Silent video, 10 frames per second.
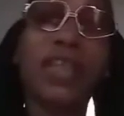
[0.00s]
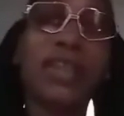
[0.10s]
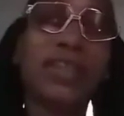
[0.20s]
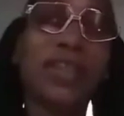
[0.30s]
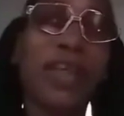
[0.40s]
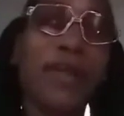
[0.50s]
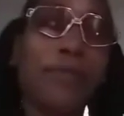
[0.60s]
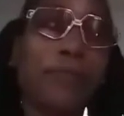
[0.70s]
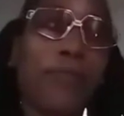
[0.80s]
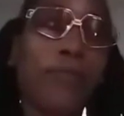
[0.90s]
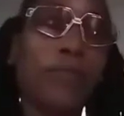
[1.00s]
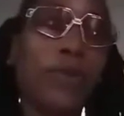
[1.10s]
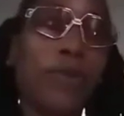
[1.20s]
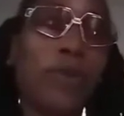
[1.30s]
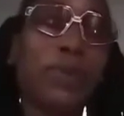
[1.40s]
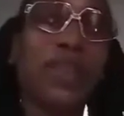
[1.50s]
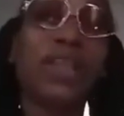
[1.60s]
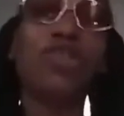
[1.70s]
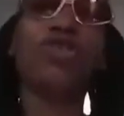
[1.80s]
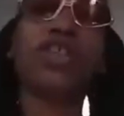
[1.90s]
that step. You know what I'm
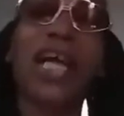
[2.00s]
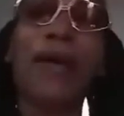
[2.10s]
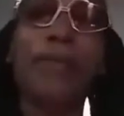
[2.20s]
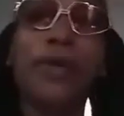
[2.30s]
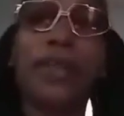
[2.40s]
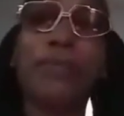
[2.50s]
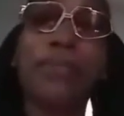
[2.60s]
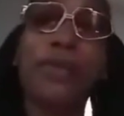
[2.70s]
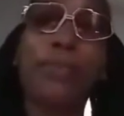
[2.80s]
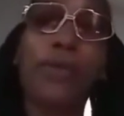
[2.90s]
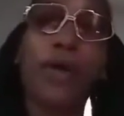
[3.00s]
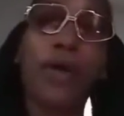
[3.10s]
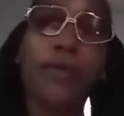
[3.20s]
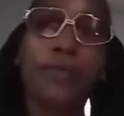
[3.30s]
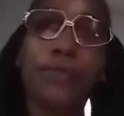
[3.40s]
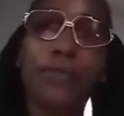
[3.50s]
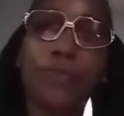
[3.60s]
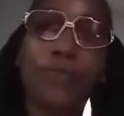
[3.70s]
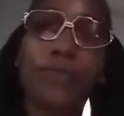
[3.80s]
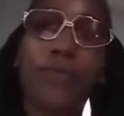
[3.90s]
saying? You stop hooking people up.
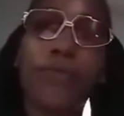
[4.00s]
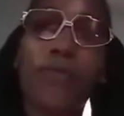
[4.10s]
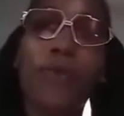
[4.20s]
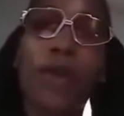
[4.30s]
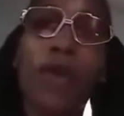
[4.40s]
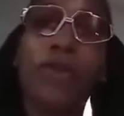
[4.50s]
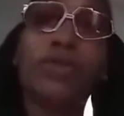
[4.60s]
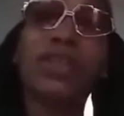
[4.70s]
You